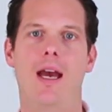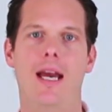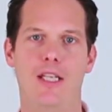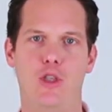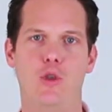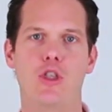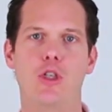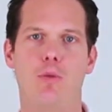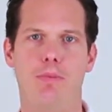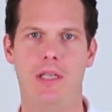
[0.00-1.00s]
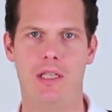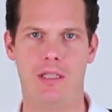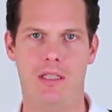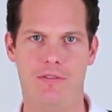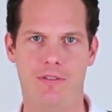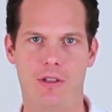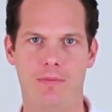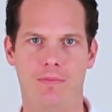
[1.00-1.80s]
As usual, opinions differ.